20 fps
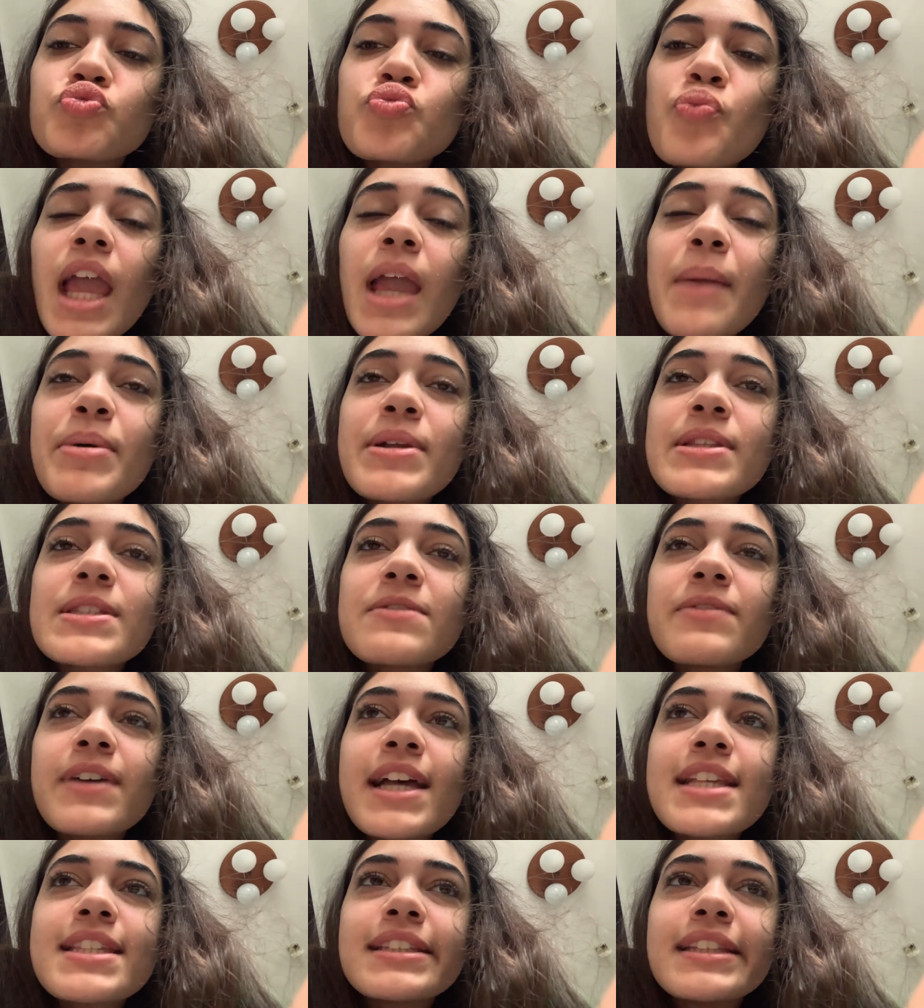I put some
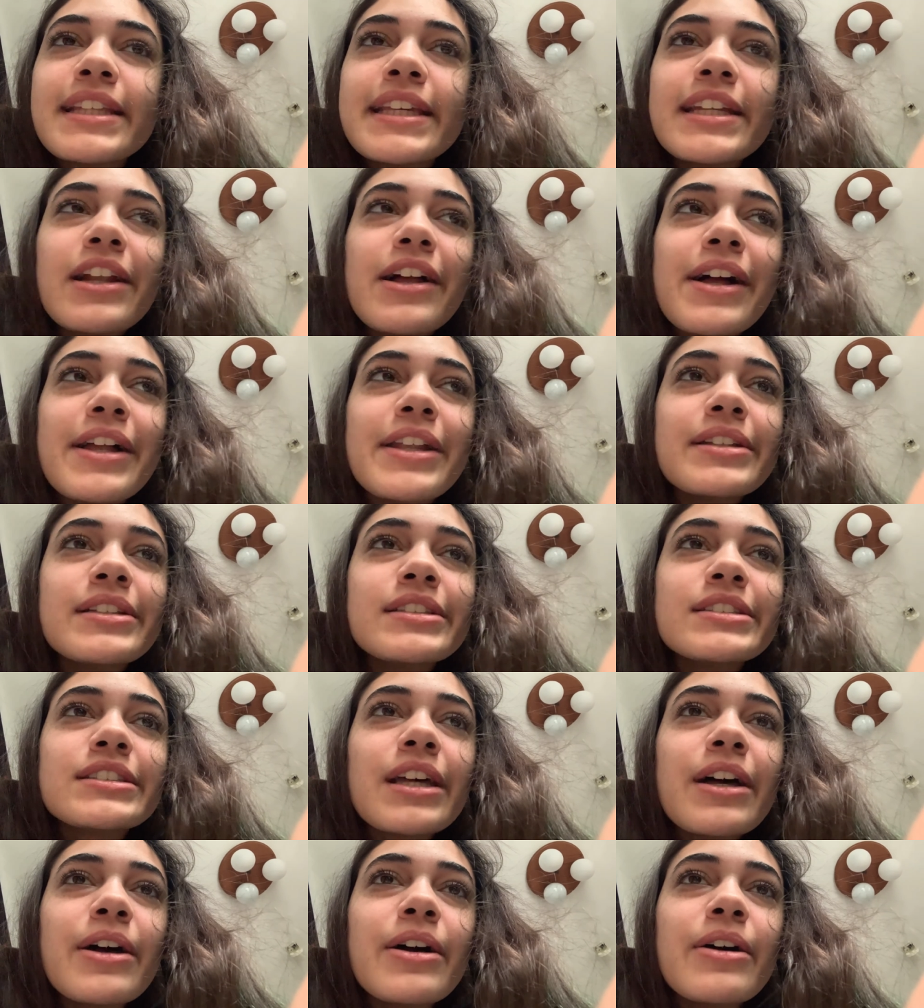Vaseline on,
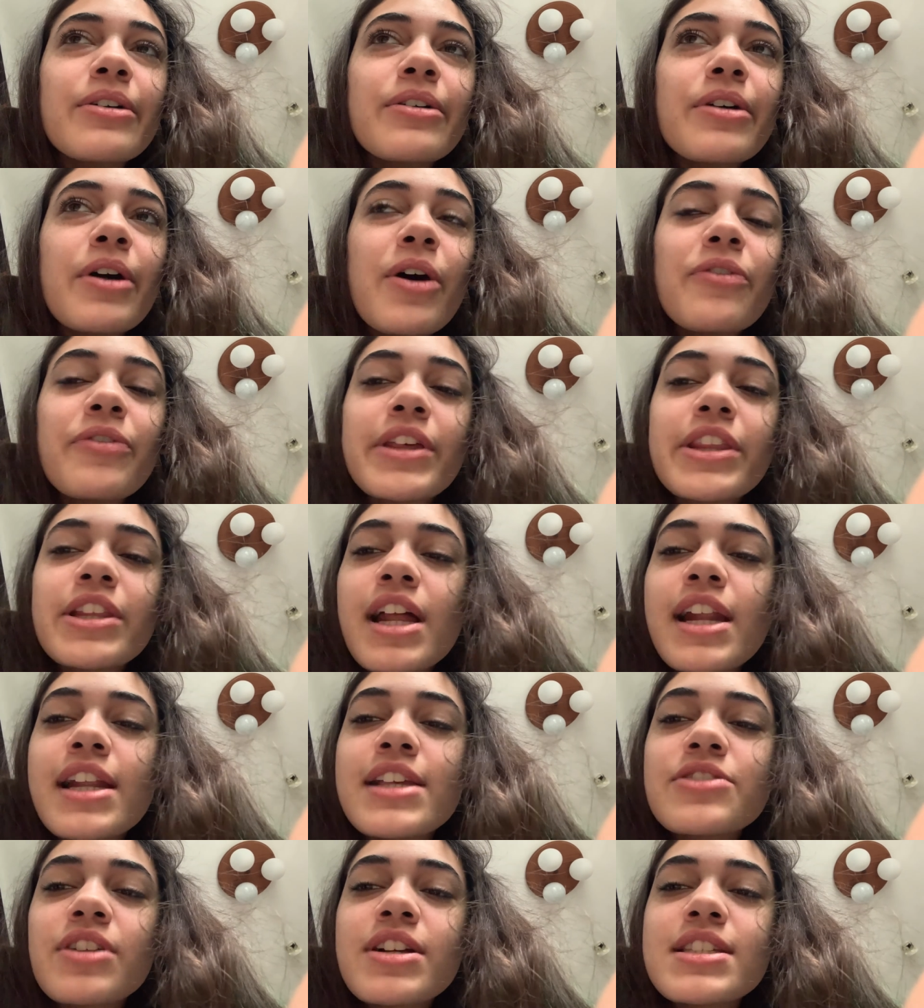so hopefully they're
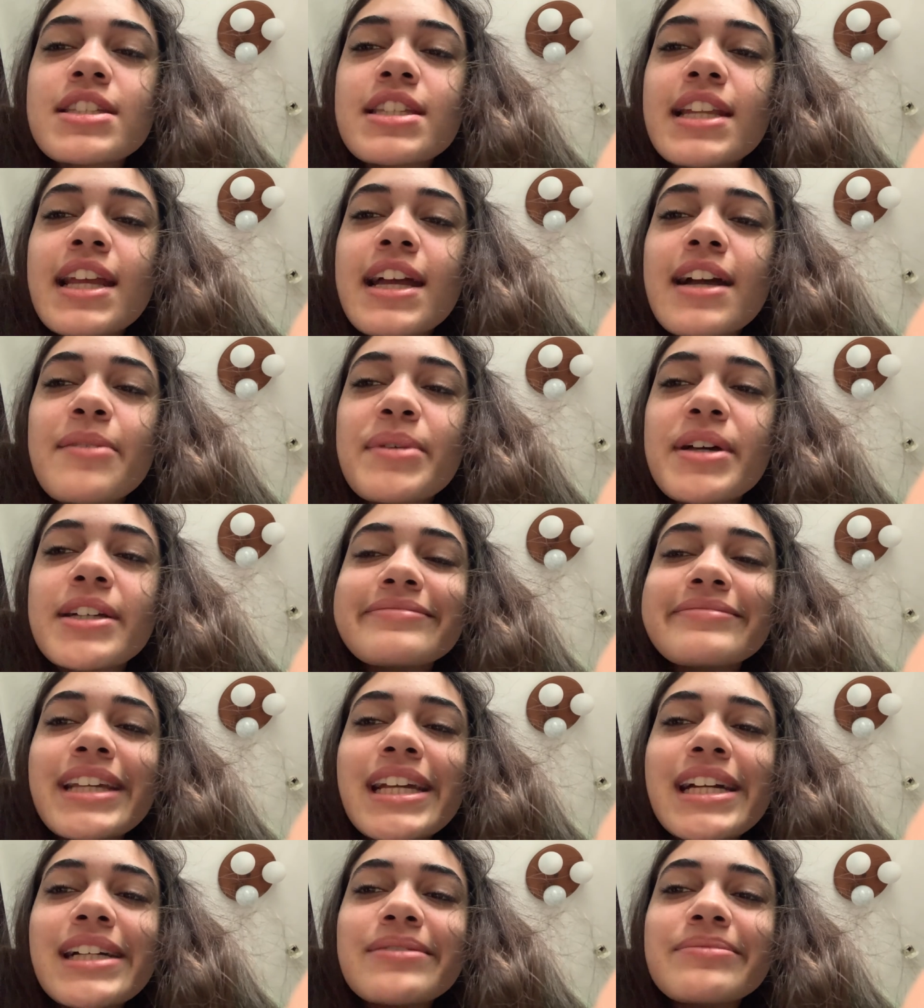not as crusty now,
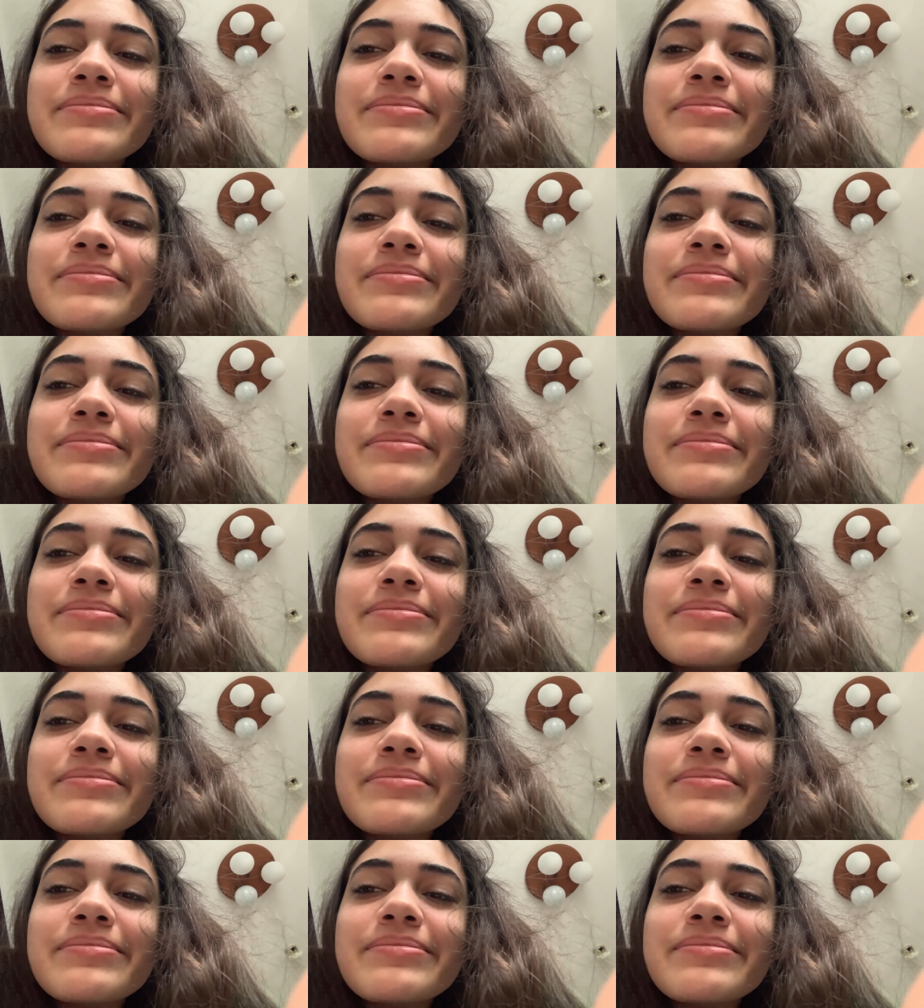but yeah.